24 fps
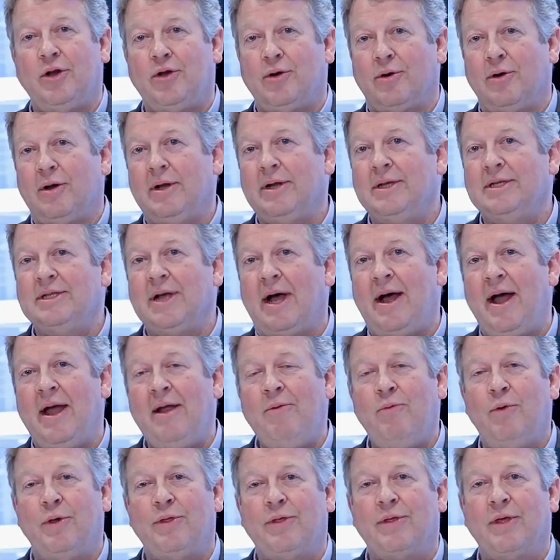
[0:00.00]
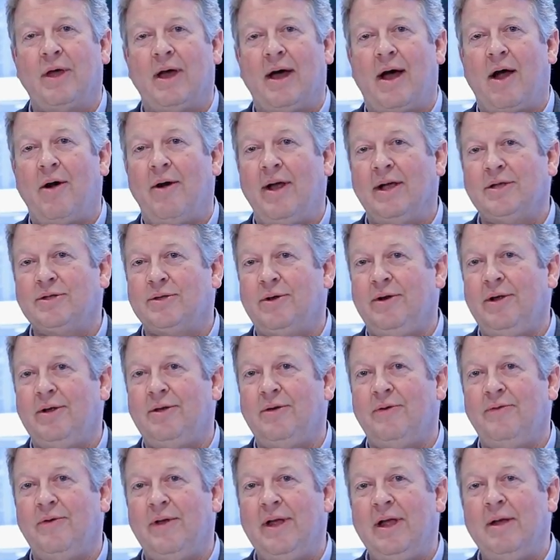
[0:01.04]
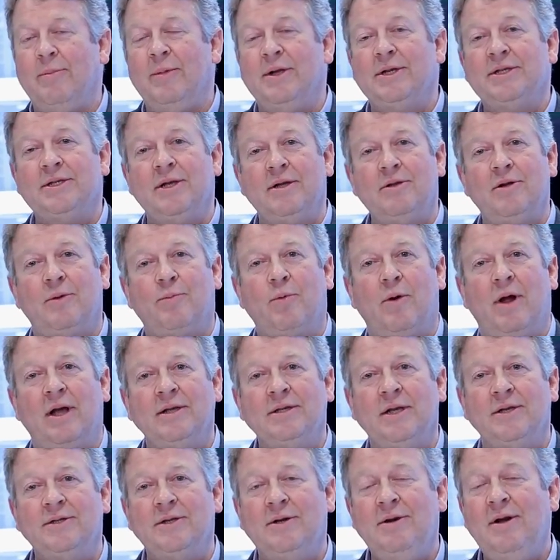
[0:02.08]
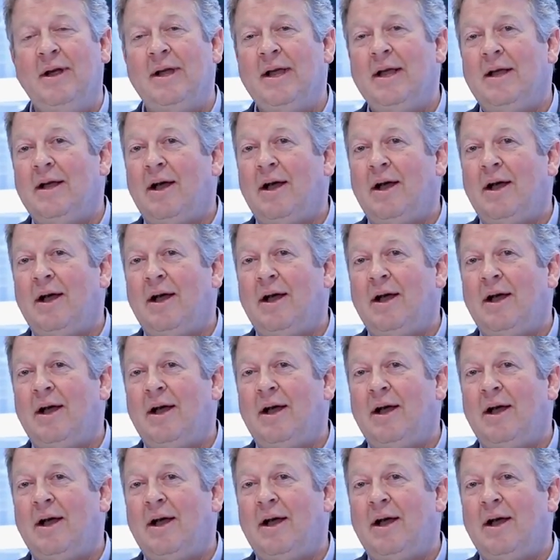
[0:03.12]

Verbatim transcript: a Dura design with uh, our S32V image signal processor,